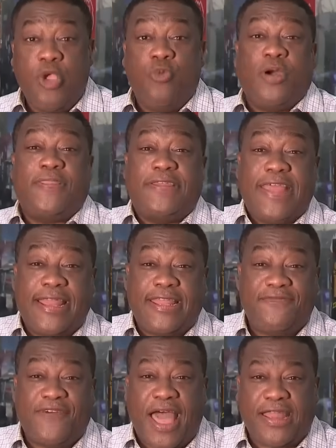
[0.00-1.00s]
Well, the
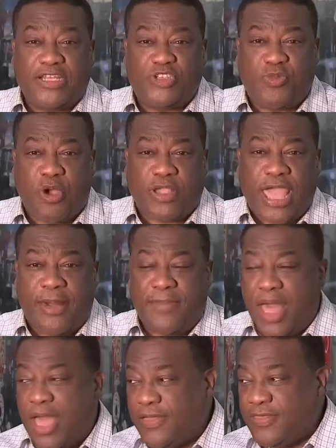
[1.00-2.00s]
deadly violence broke out
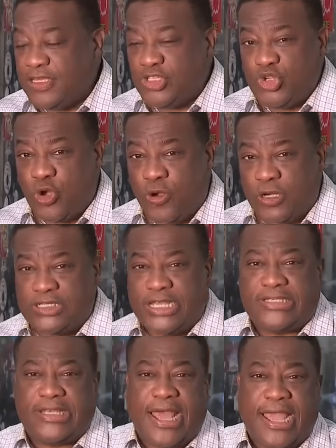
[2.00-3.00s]
behind these doors,
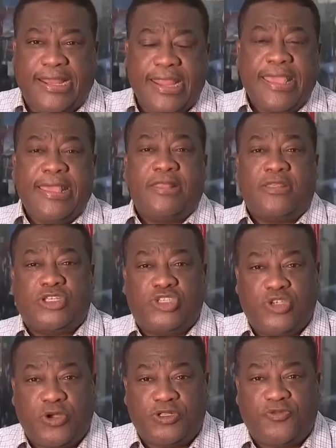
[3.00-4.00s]
and tonight, the
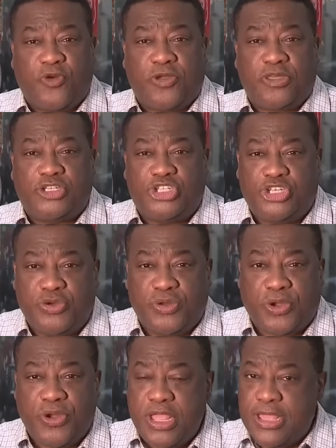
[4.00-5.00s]
search for the
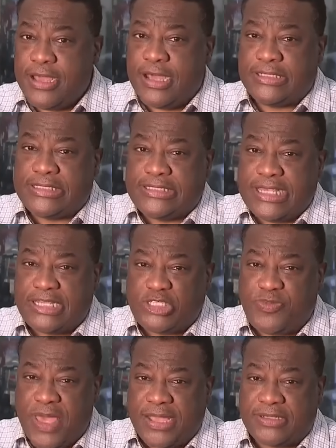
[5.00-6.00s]
shooter, a
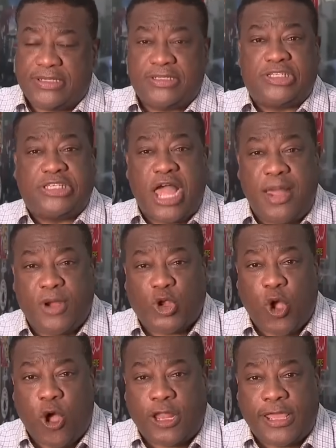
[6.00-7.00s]
suspect some are
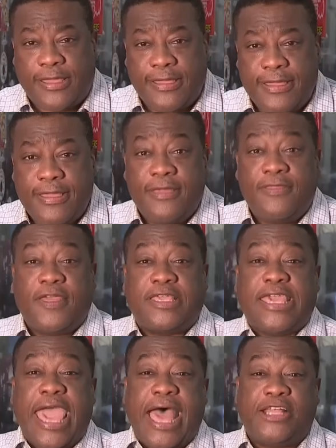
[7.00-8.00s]
calling the
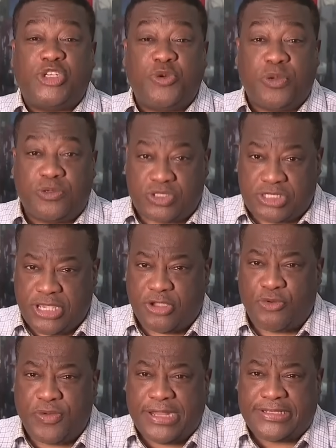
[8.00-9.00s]
casual
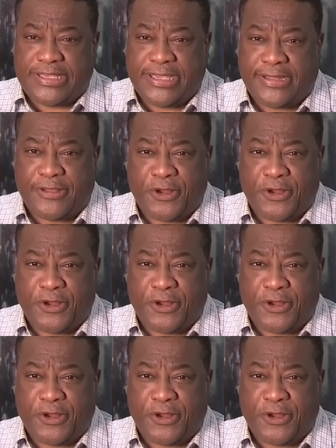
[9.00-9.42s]
cigarettes killer.